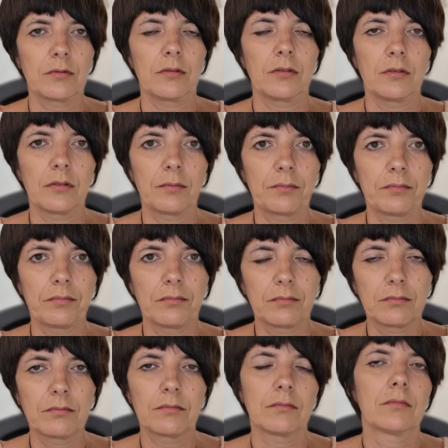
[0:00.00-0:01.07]
uh,
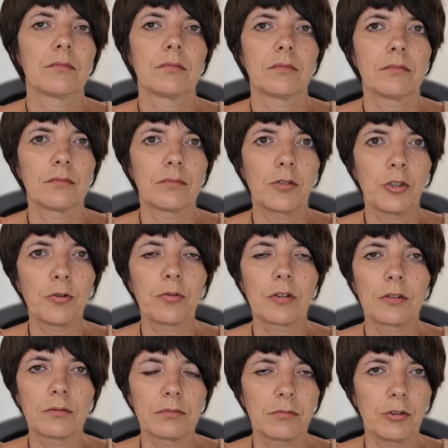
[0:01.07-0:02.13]

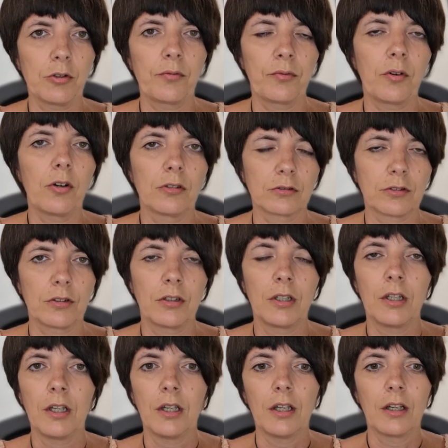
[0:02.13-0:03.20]
your your fault.
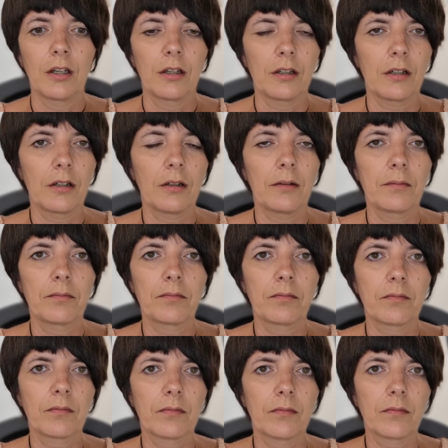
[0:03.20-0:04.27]
Um,
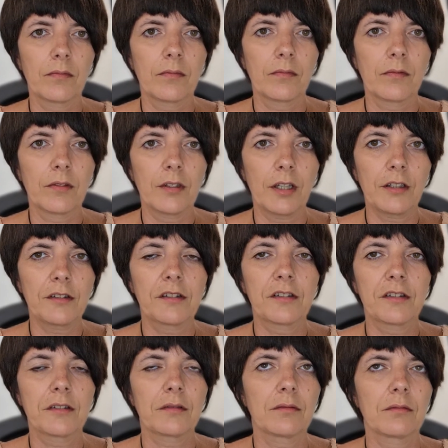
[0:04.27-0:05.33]

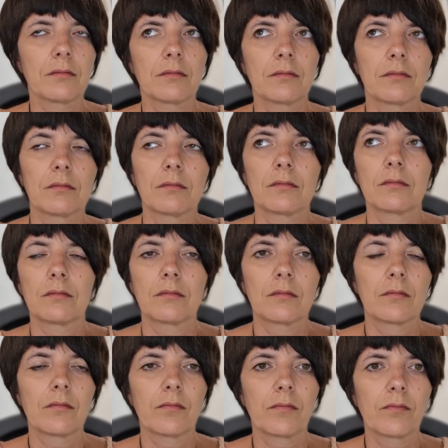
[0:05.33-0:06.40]
that's
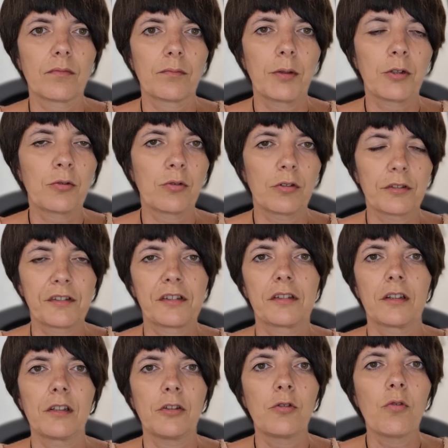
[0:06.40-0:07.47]
because
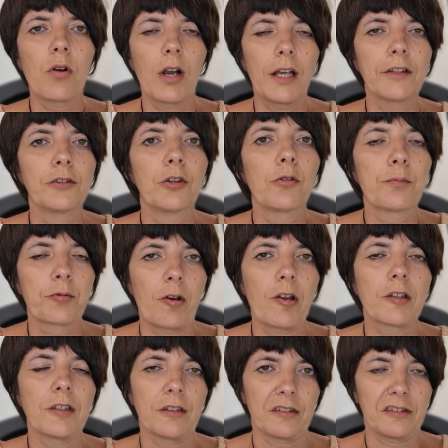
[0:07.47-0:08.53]
you had no
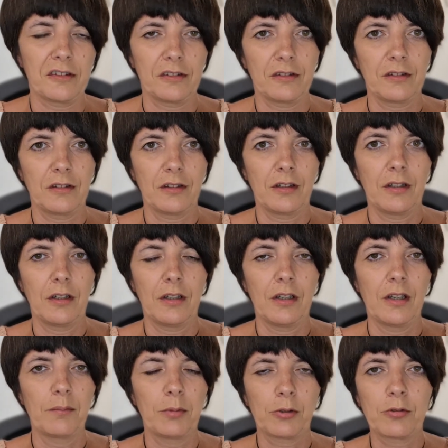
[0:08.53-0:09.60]
practice.
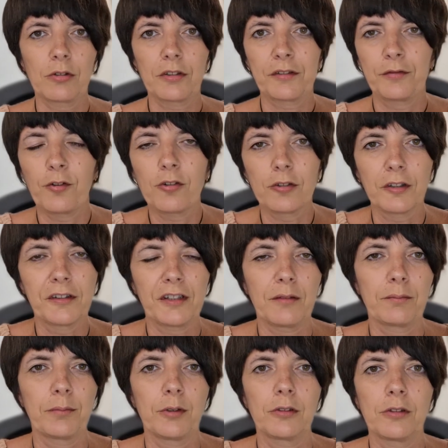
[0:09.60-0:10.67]
Because, for
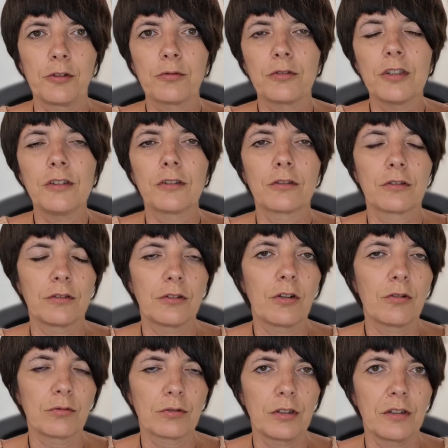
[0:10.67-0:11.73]
example, you didn't
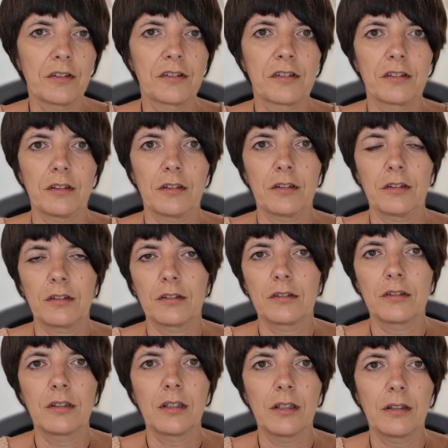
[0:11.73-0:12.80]
notice uh,
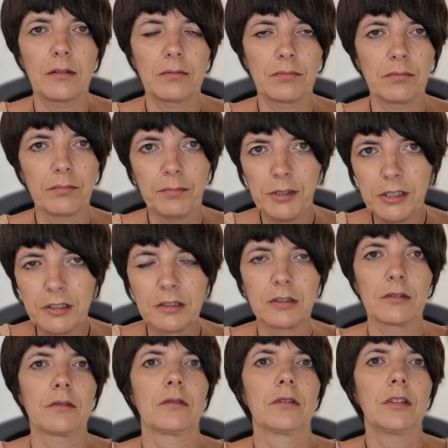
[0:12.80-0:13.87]
the big
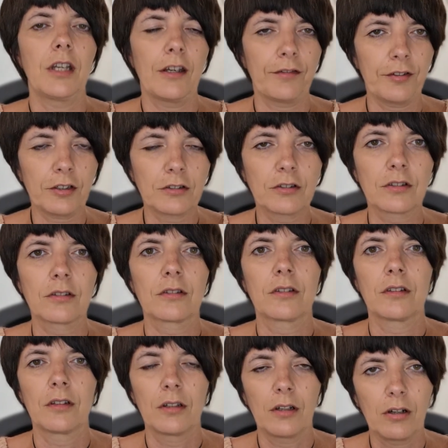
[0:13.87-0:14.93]
defect
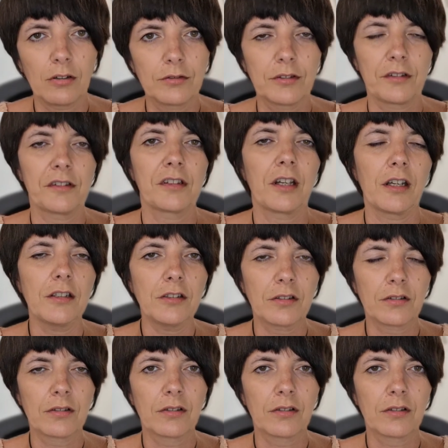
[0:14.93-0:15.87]
on the site,